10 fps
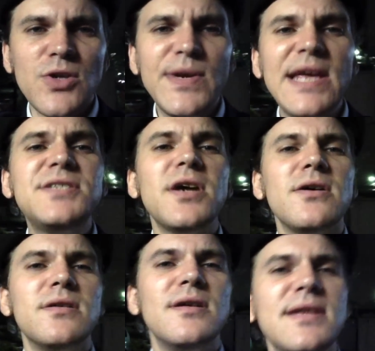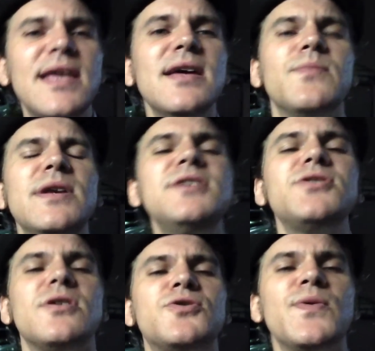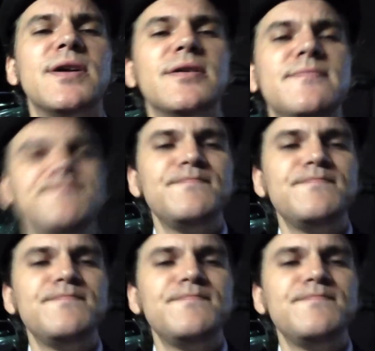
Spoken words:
we need you on, and again, we need you on Twitter.